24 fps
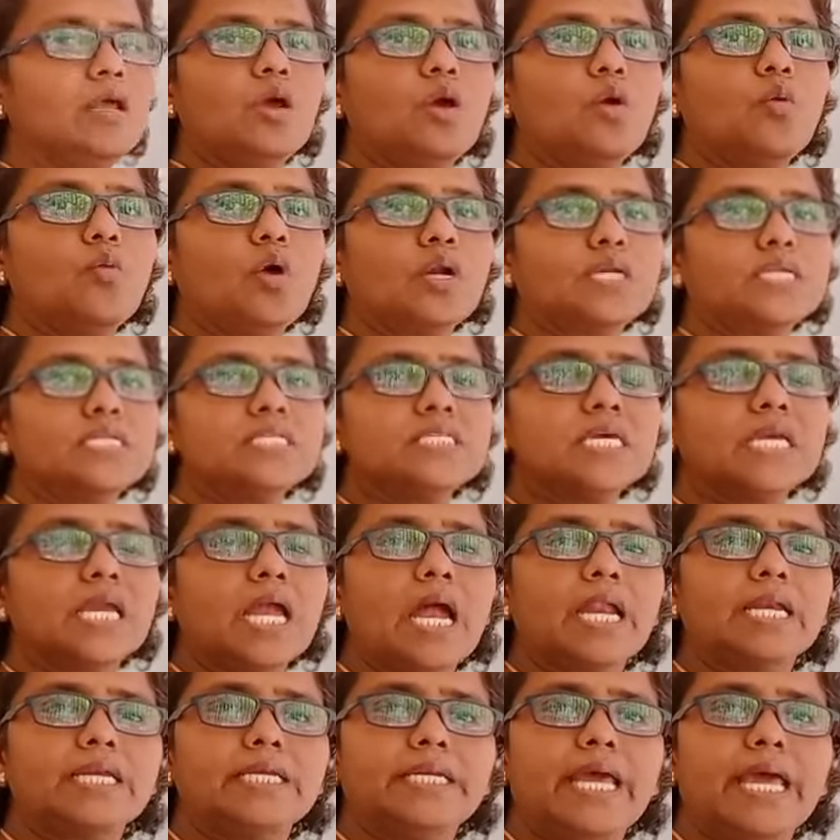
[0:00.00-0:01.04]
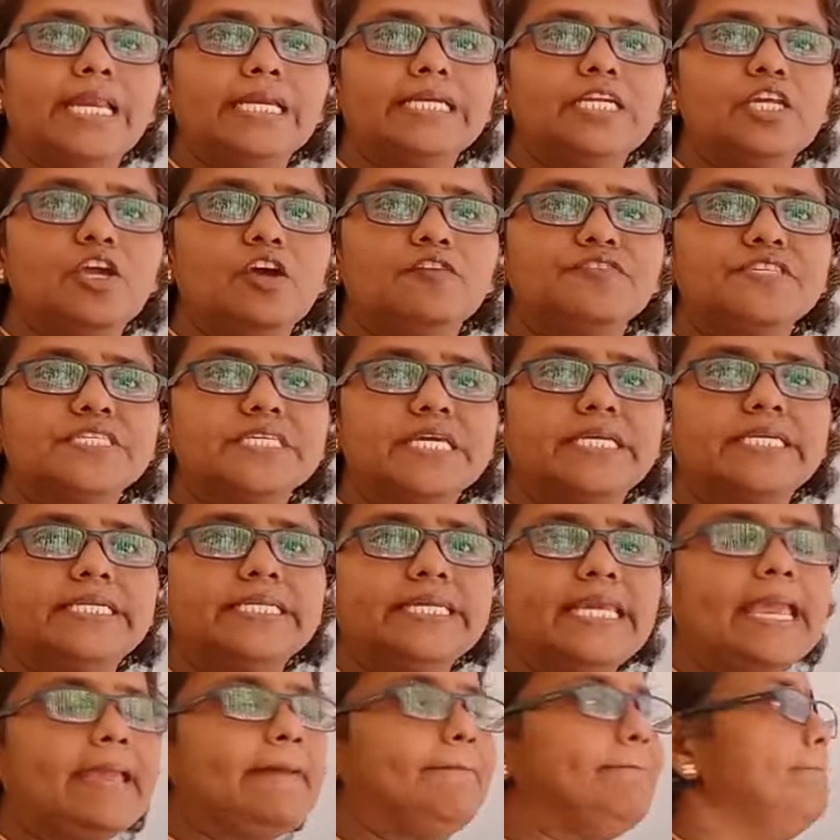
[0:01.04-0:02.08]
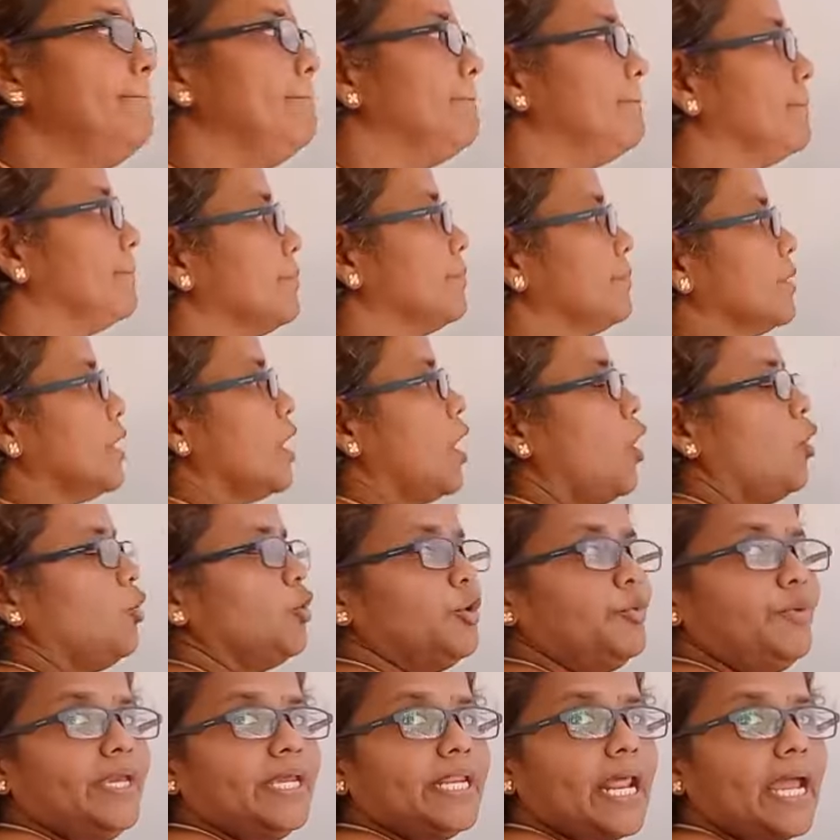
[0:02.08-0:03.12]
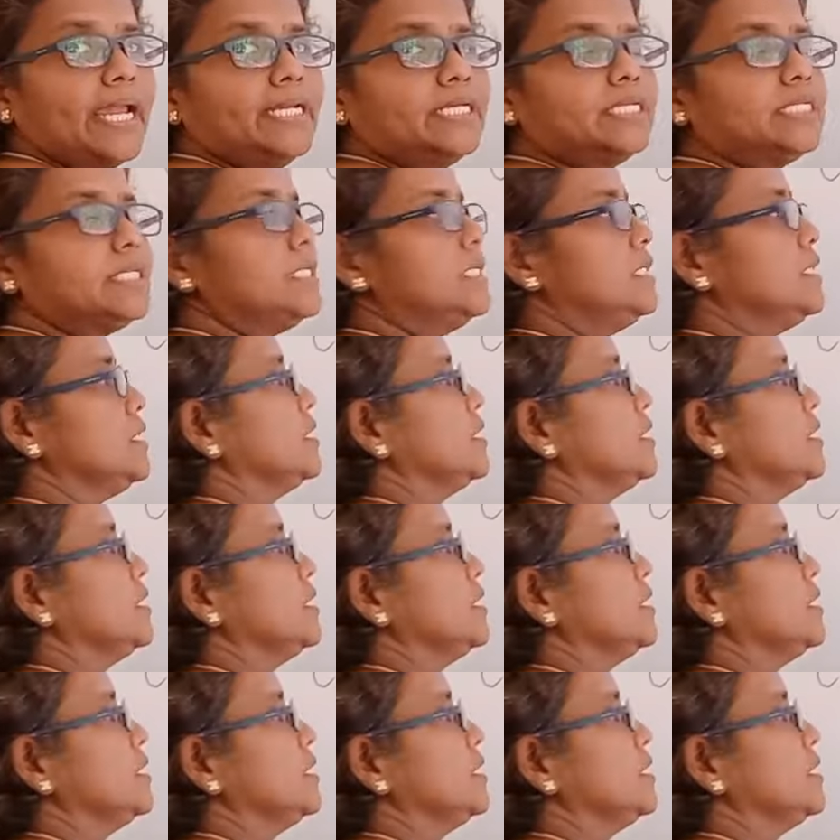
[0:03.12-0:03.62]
what is the cardinality of set M? How do we write it?